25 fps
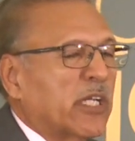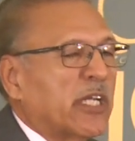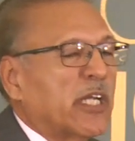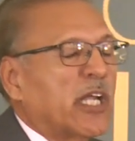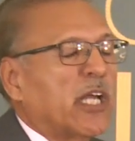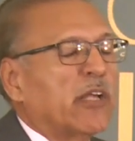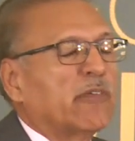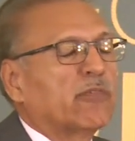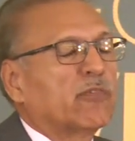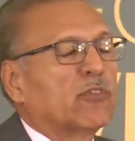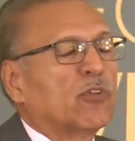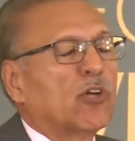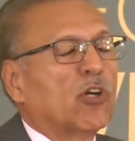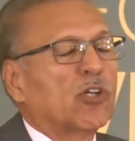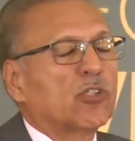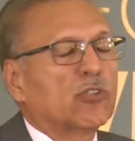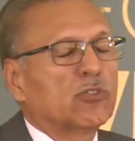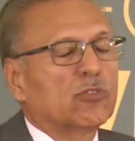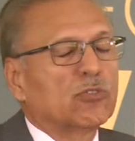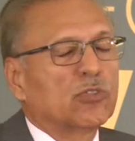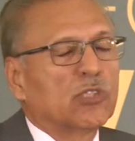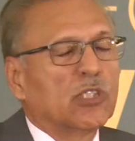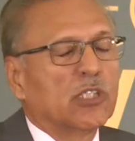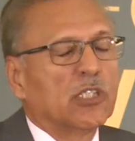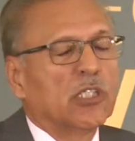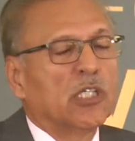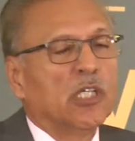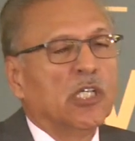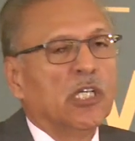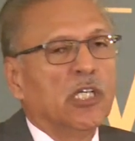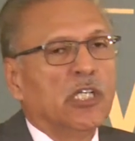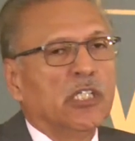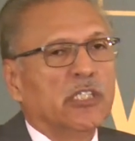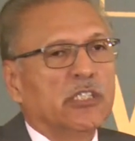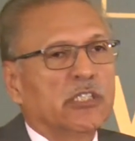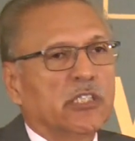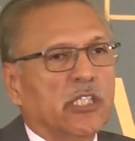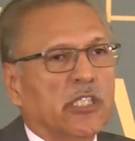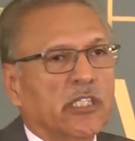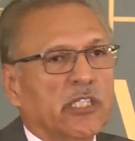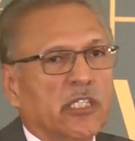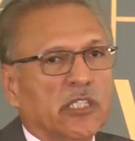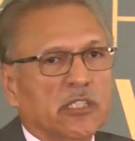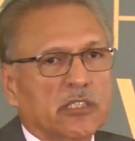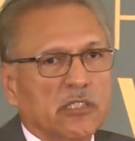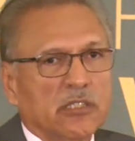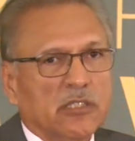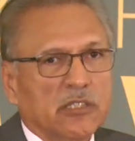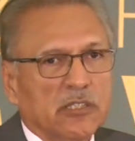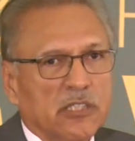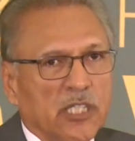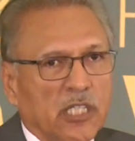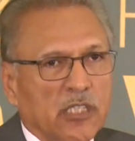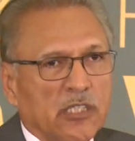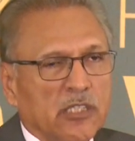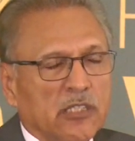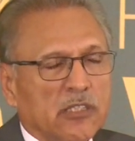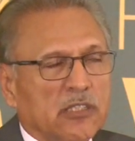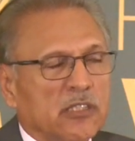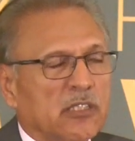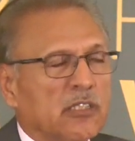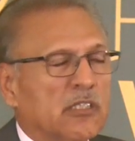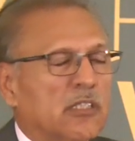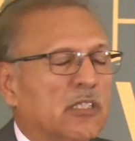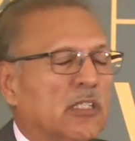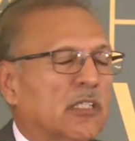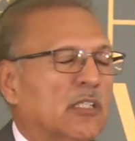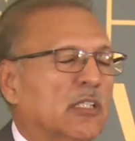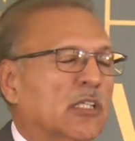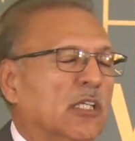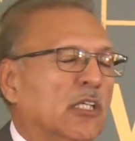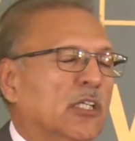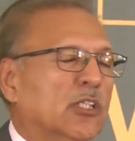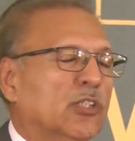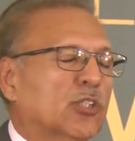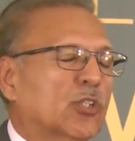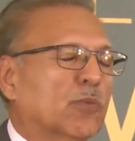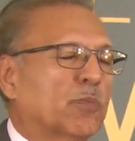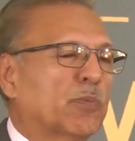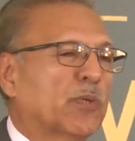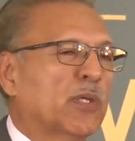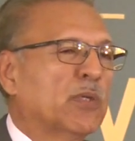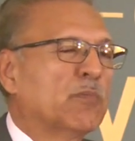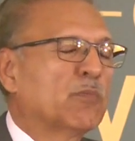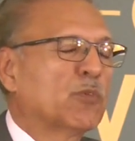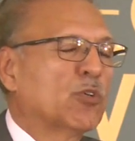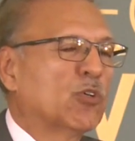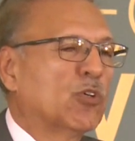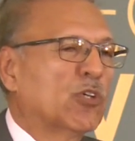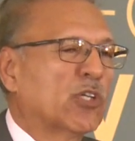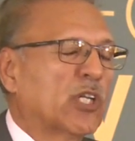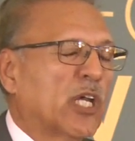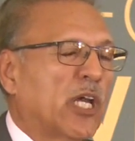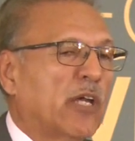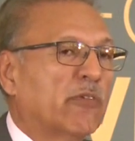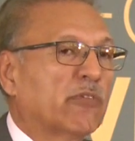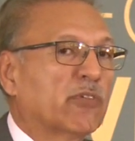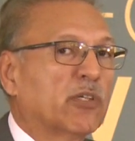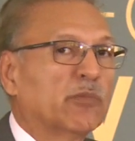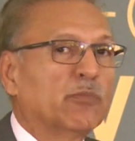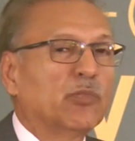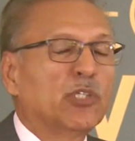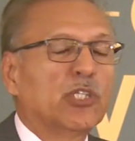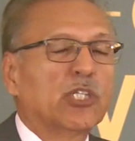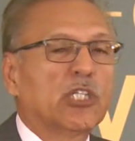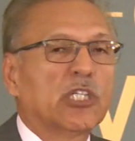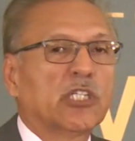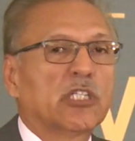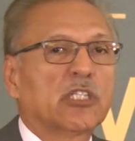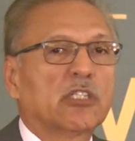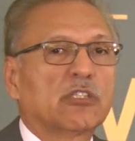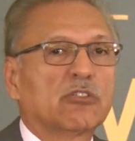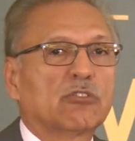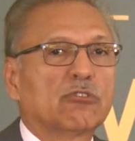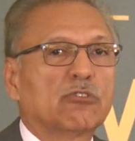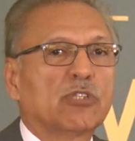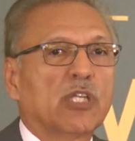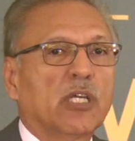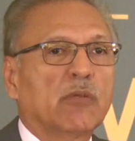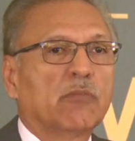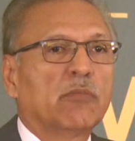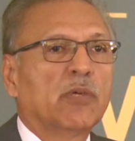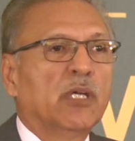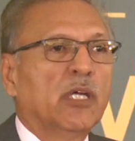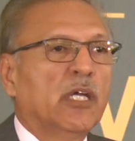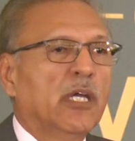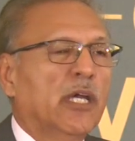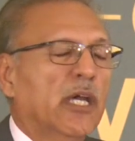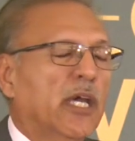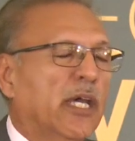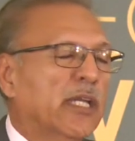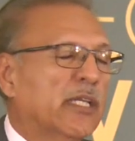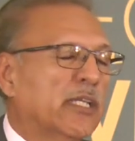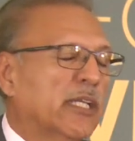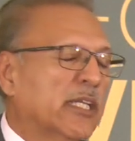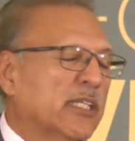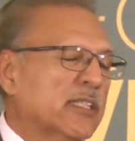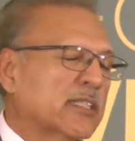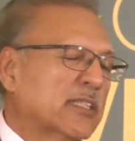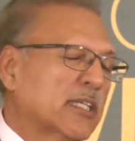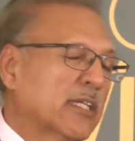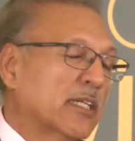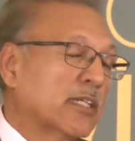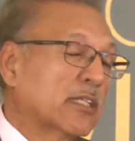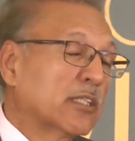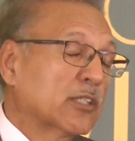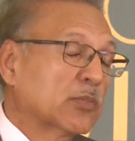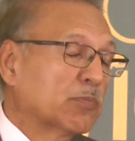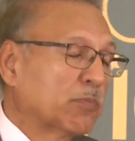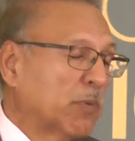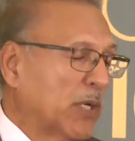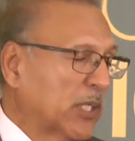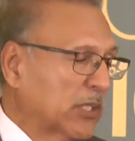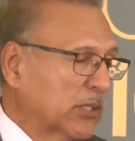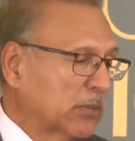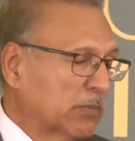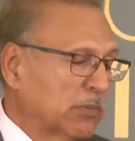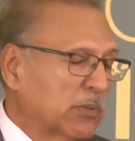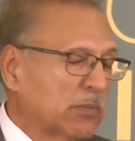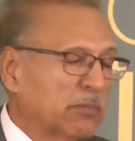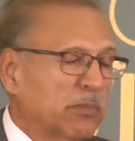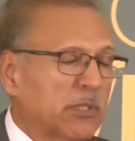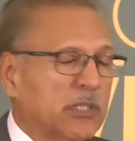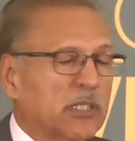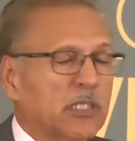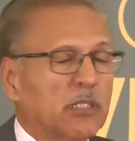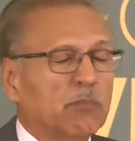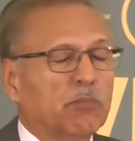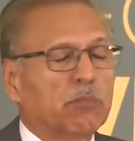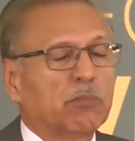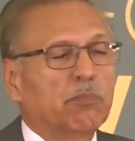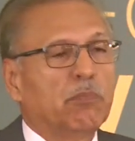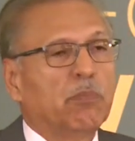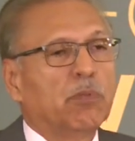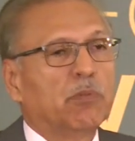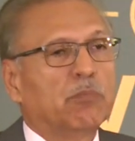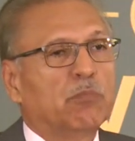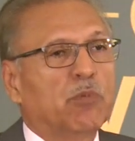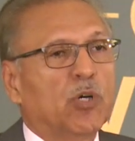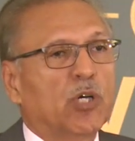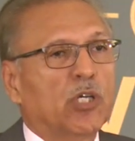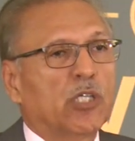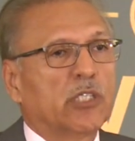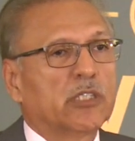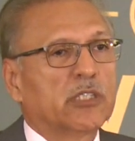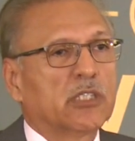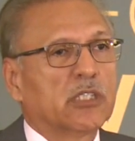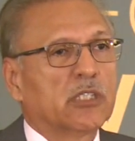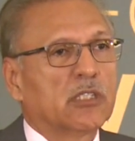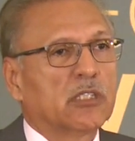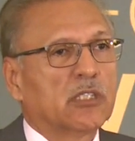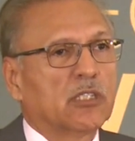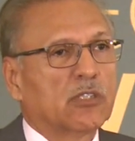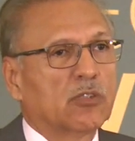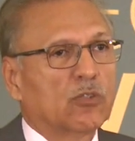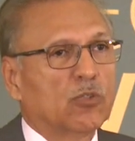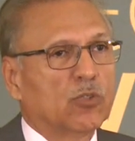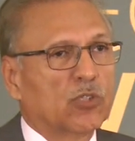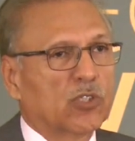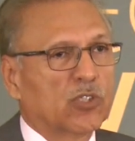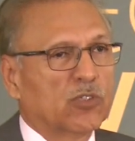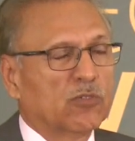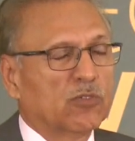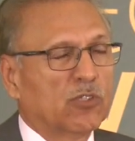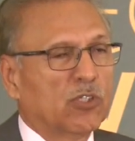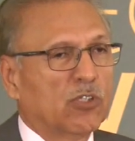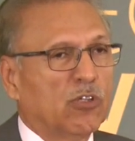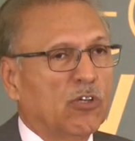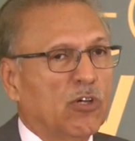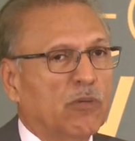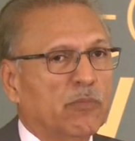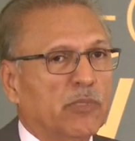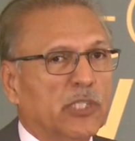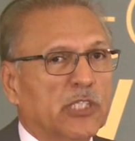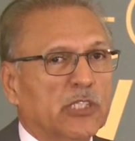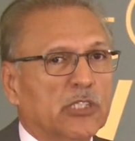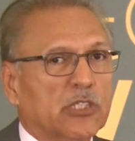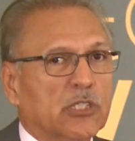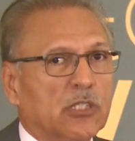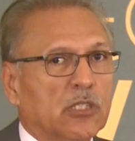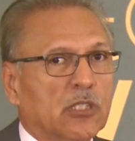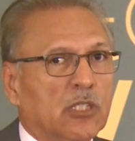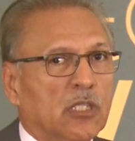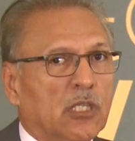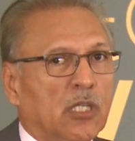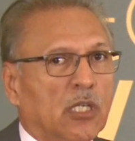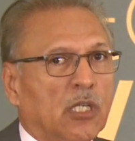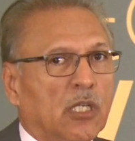And I've talked to the Shariat judges in the Supreme Court, I've communicated to them, and they say it is possible, but the ball is in the court of the law minister.